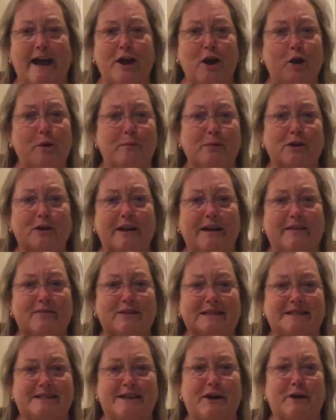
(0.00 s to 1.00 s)
I hope you love
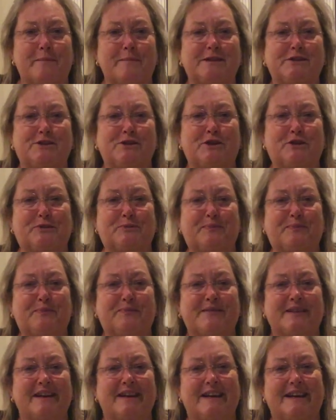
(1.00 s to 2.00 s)
this tiramisu.
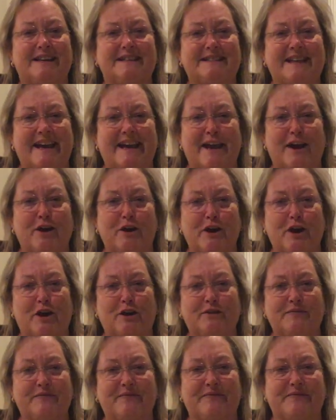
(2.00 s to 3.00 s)
Take care, y'all.